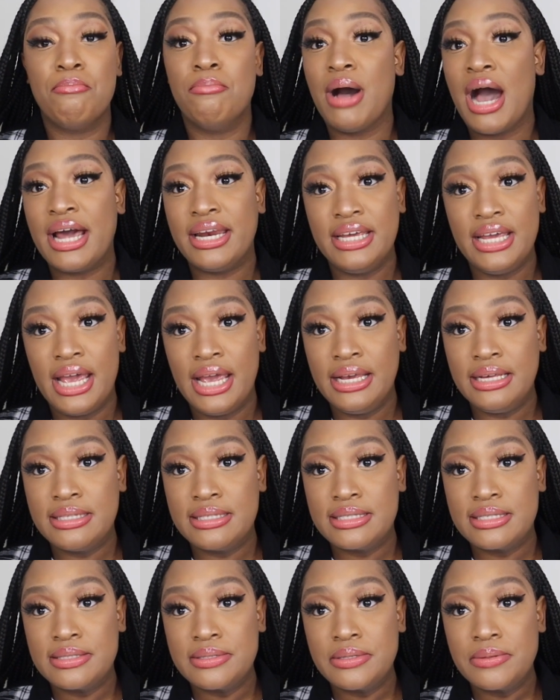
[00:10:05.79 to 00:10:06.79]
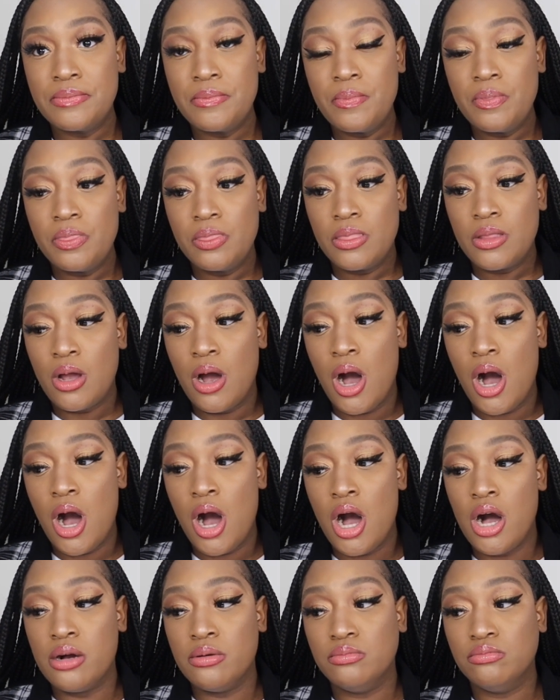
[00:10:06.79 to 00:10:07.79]
Body aches,
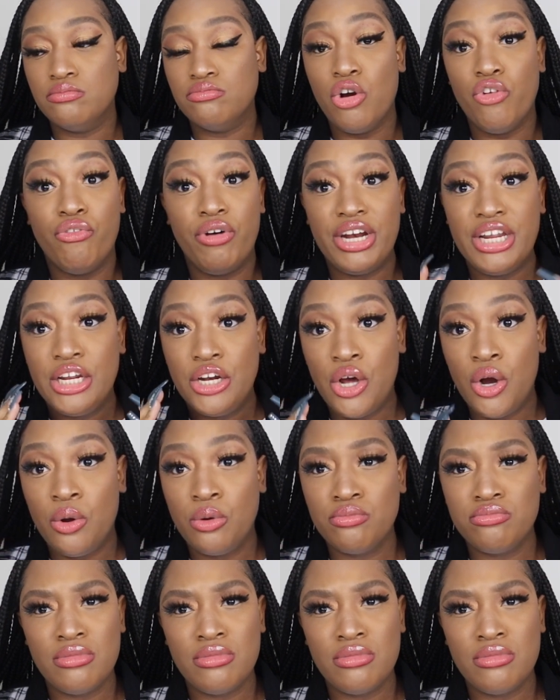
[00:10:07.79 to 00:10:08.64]
runny nose,